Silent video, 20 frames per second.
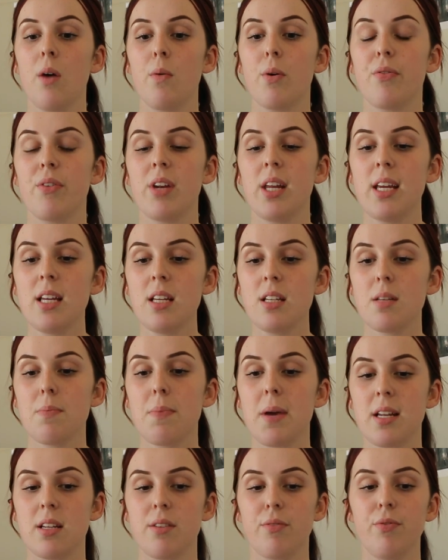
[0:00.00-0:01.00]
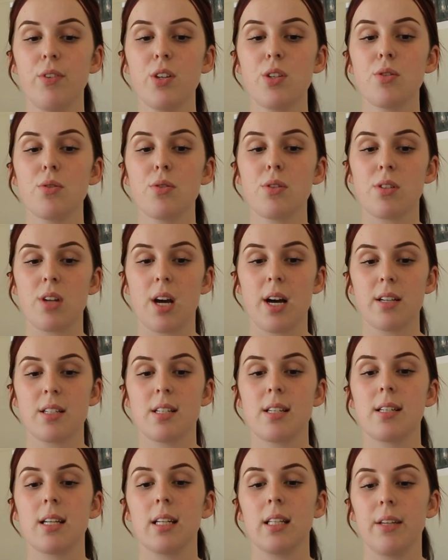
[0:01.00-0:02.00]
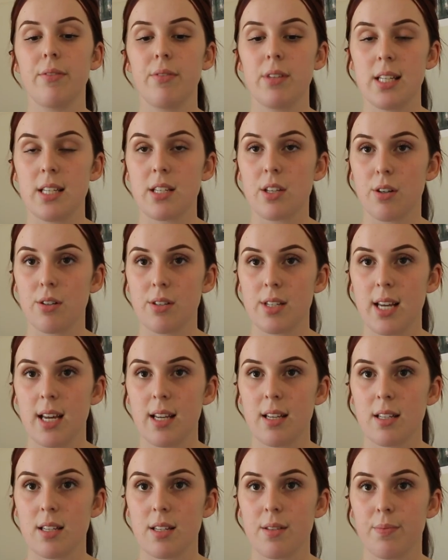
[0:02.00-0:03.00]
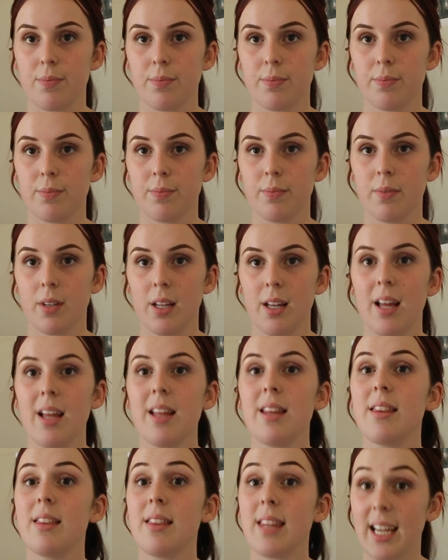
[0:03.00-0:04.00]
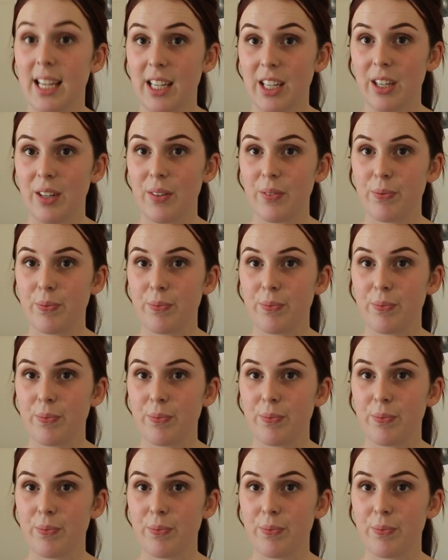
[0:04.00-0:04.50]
with an independent visual style to deliver this content. Thank you.